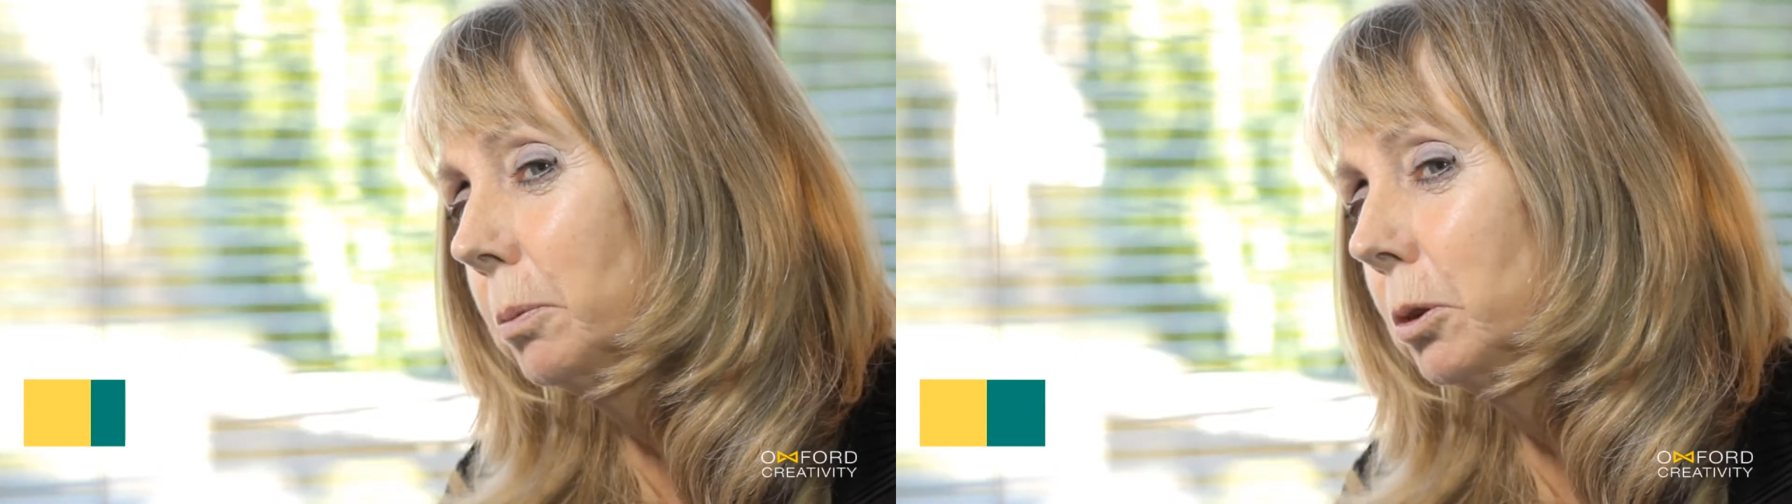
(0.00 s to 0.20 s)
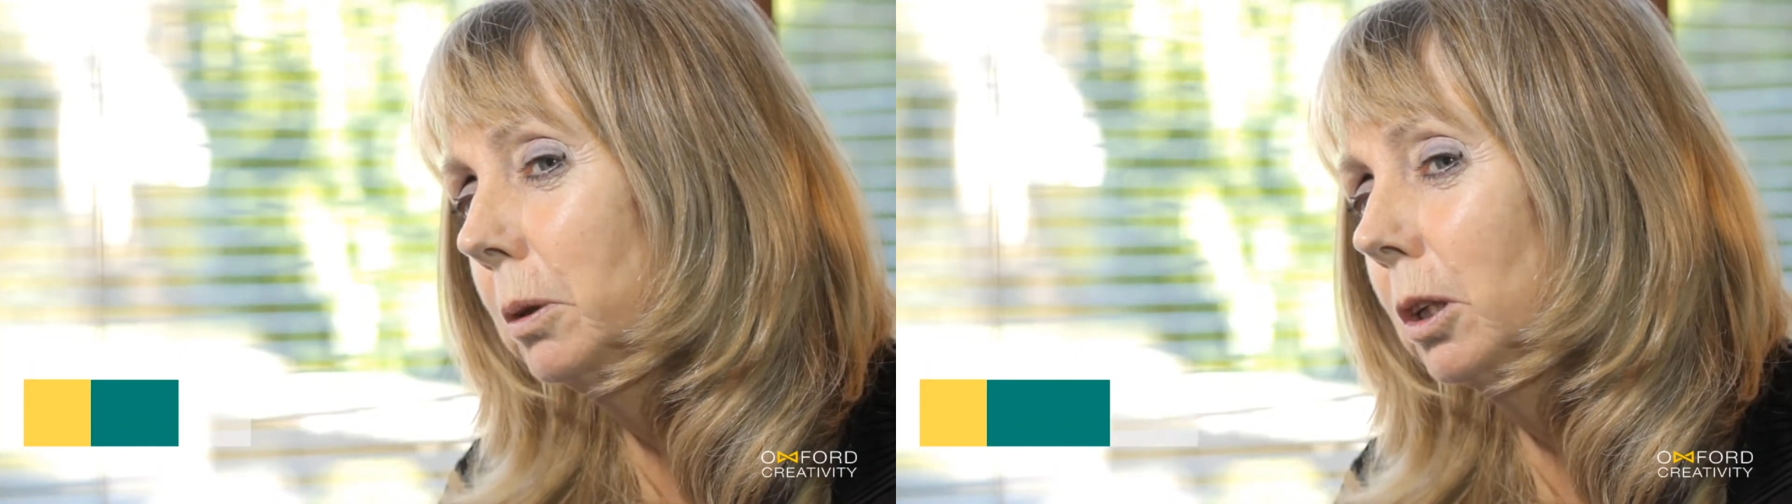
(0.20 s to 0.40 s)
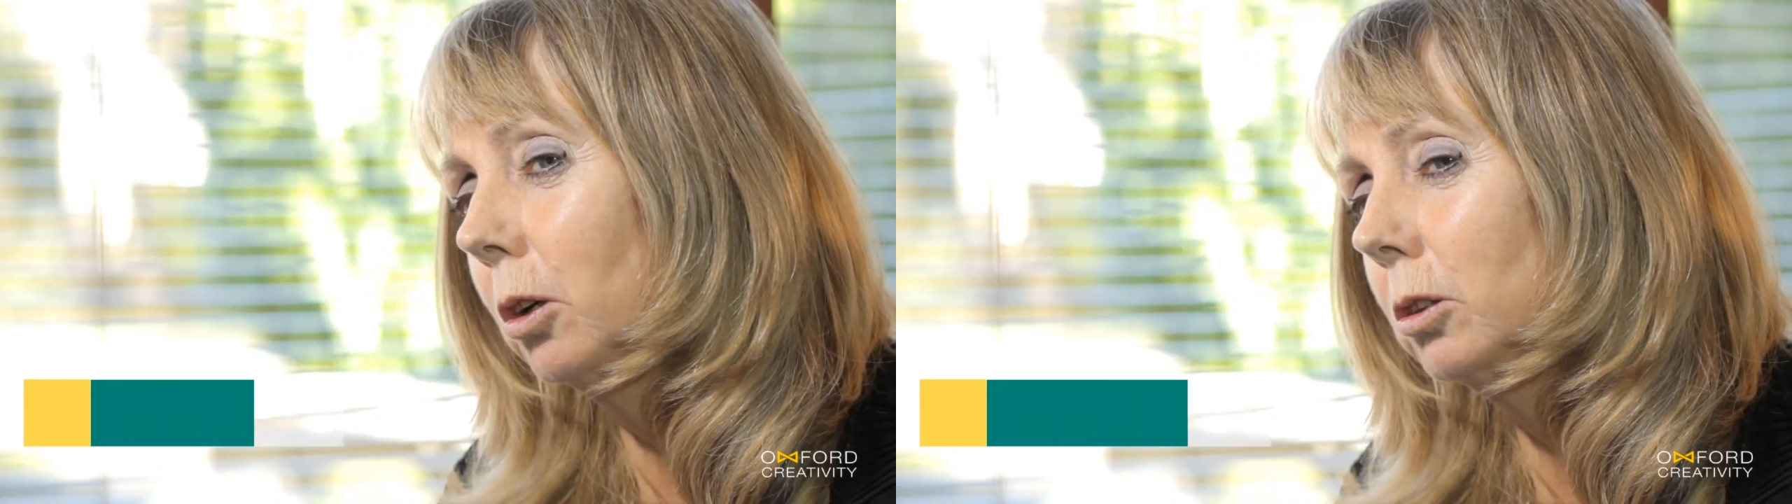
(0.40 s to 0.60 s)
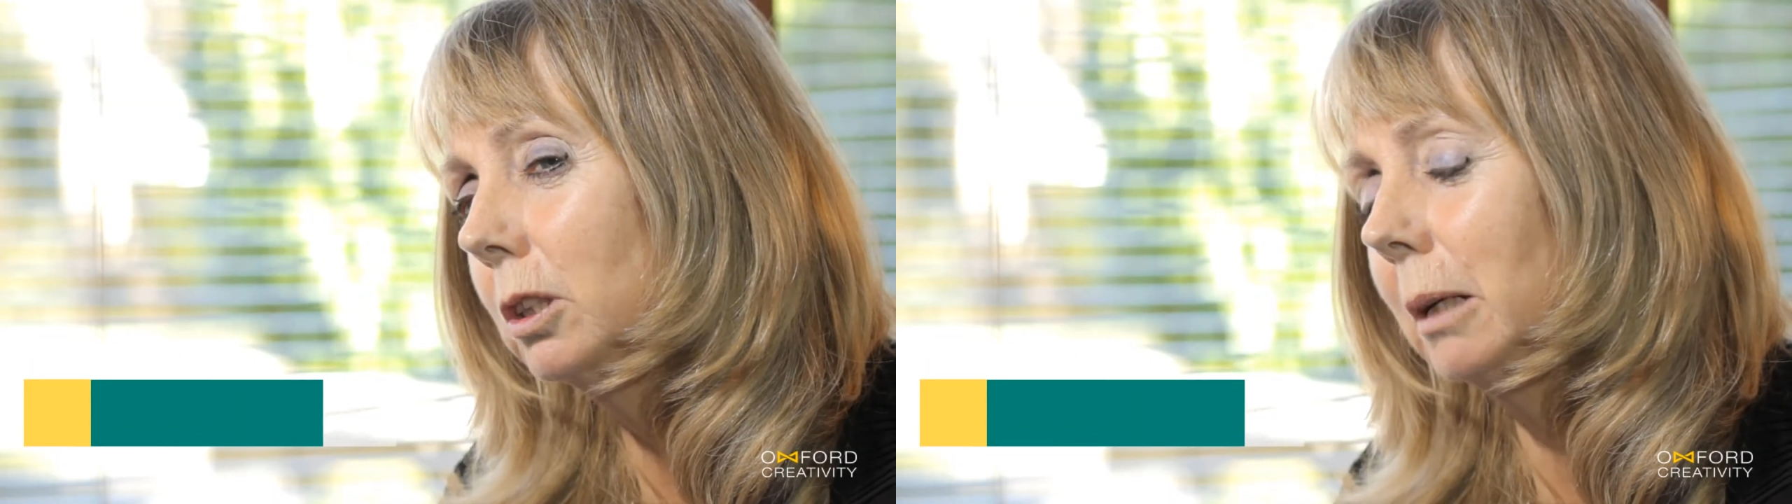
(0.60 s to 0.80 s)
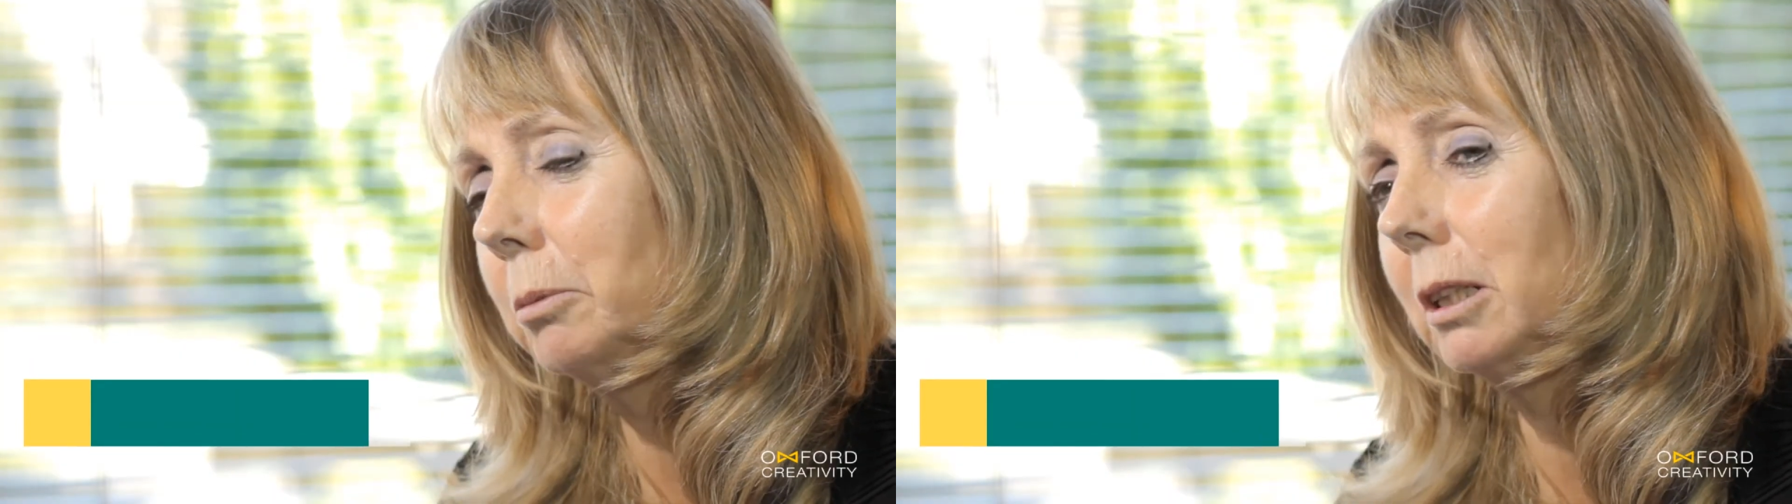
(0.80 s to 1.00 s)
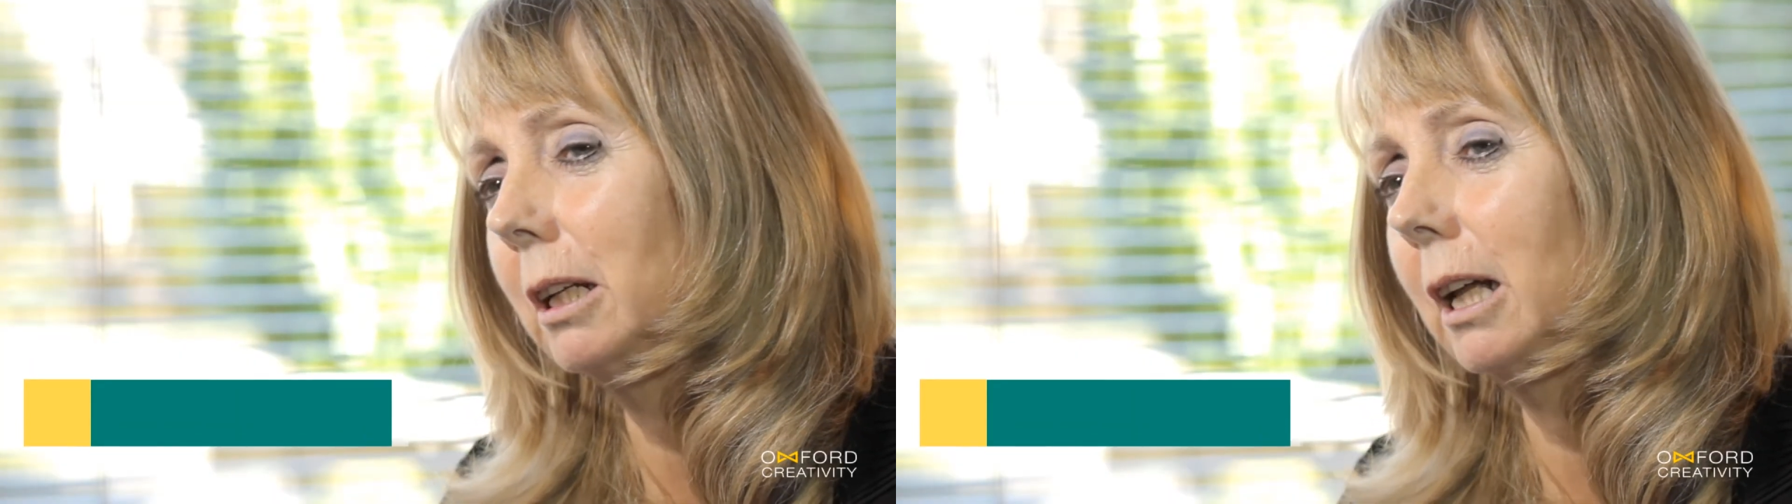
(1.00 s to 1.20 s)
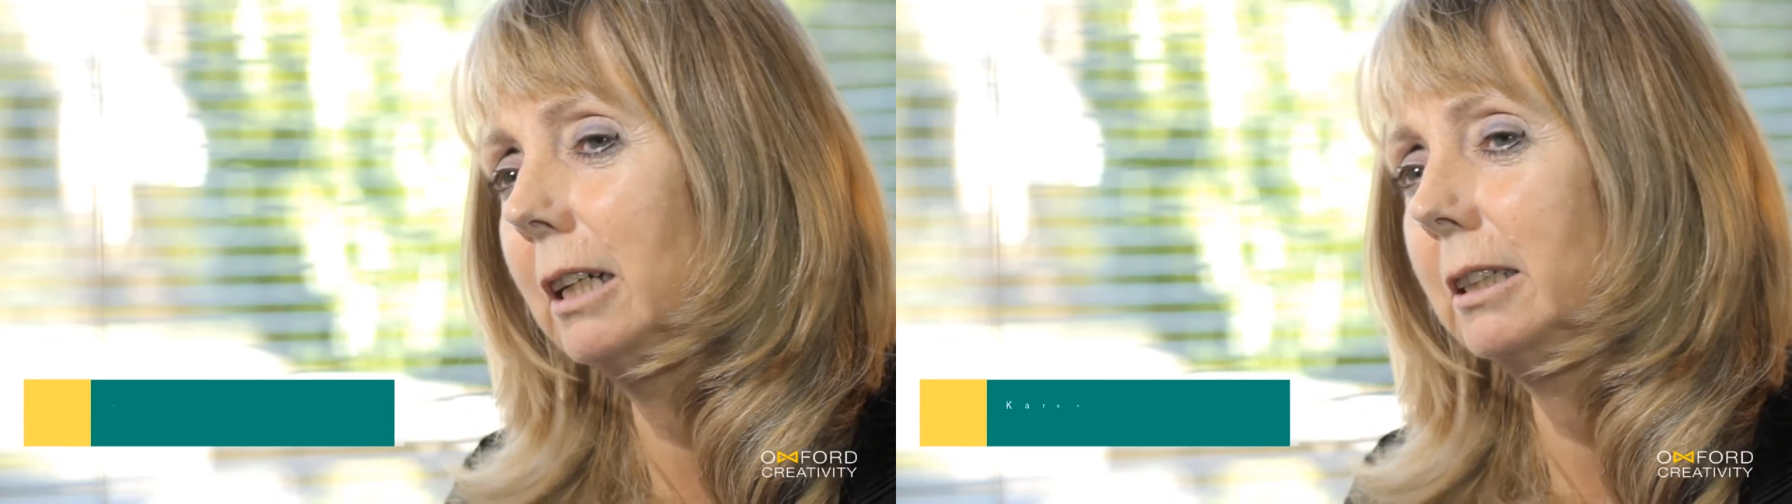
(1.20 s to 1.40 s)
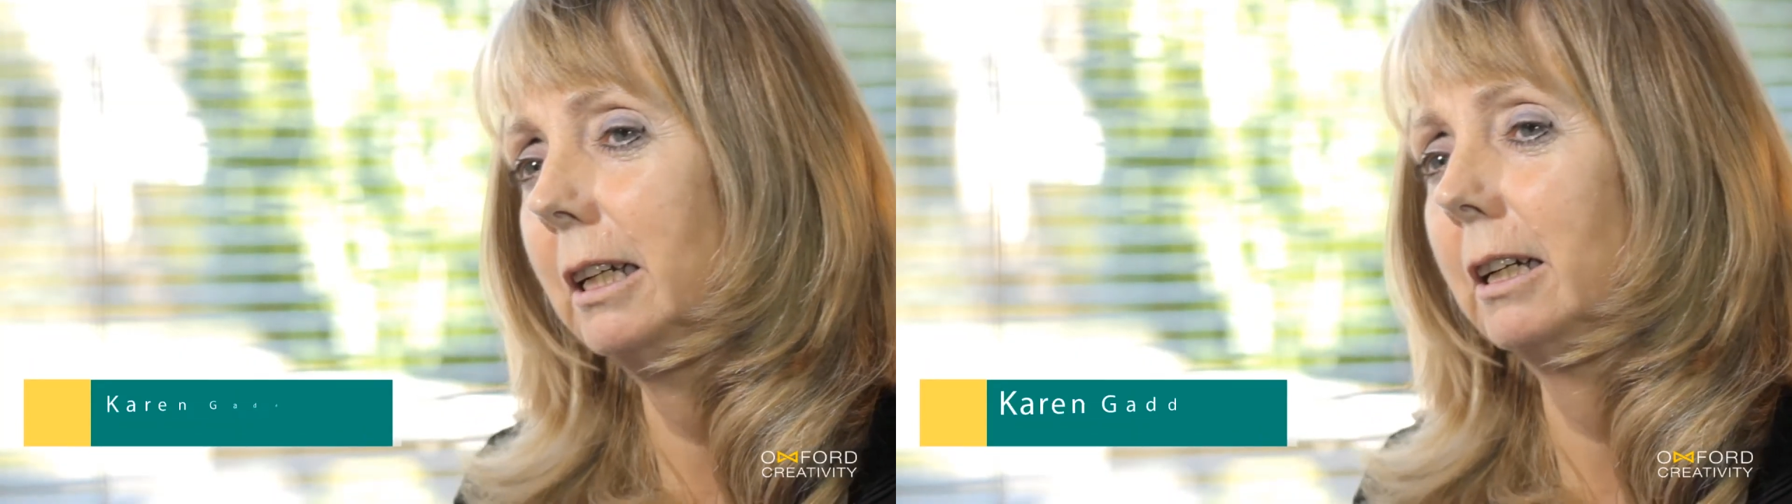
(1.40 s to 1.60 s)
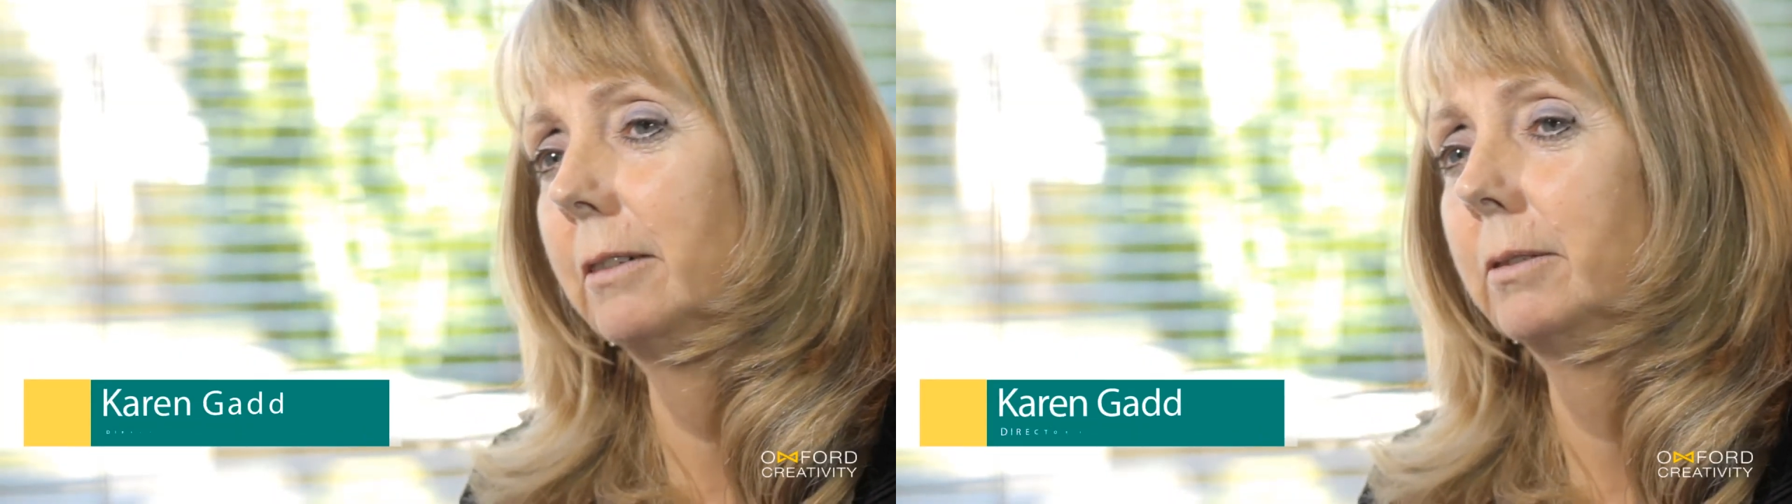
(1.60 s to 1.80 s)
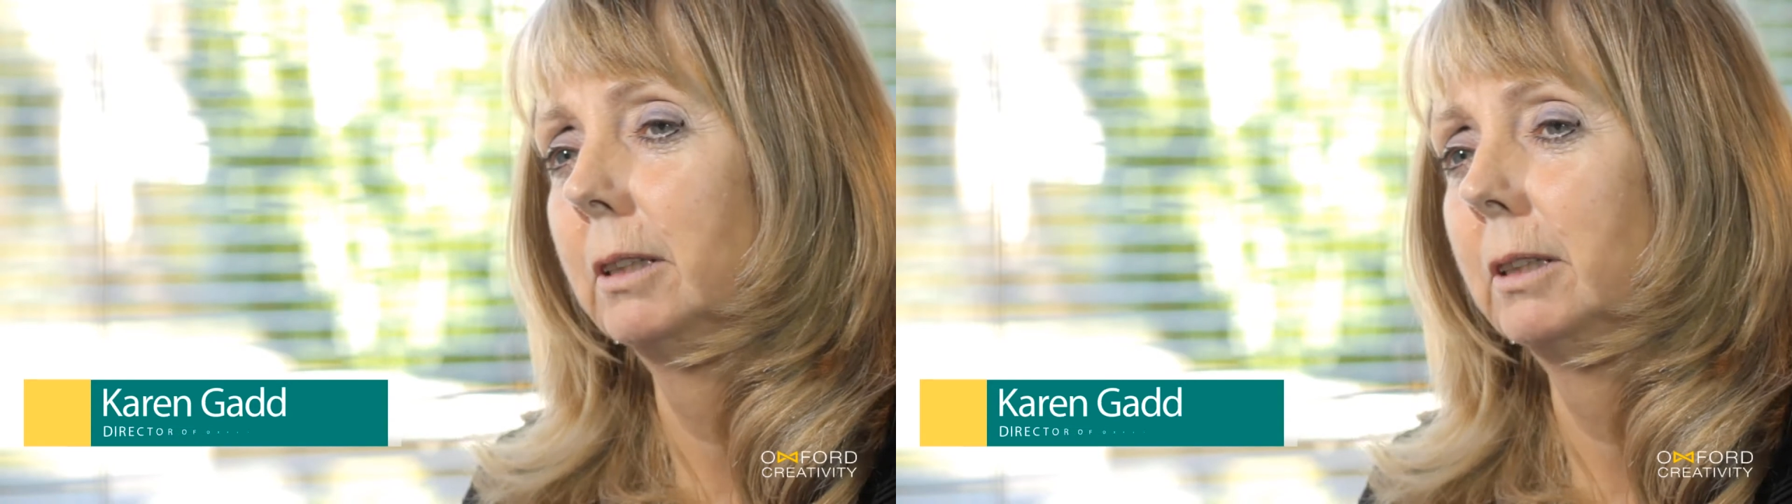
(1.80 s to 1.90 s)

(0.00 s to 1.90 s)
between a concept and an idea.